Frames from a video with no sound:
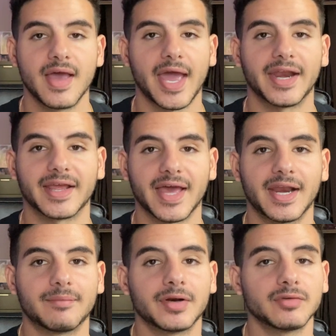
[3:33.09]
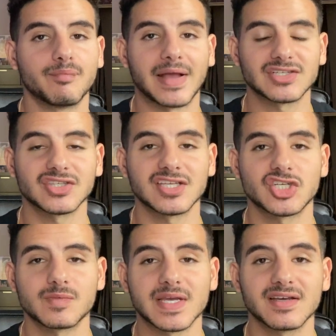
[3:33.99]
And again, I'm going to mention this
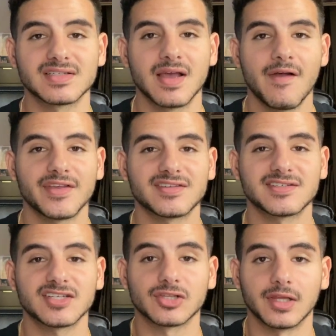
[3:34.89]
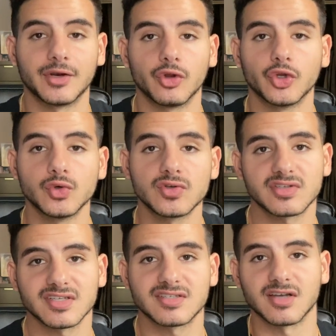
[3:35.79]
just because this is such little news
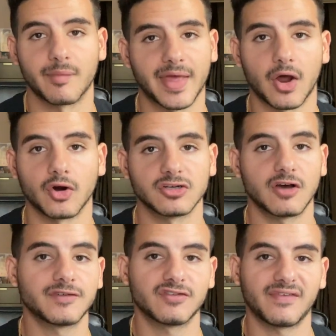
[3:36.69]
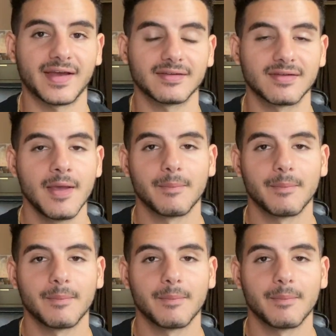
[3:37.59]
to some that aren't Dolphins fans,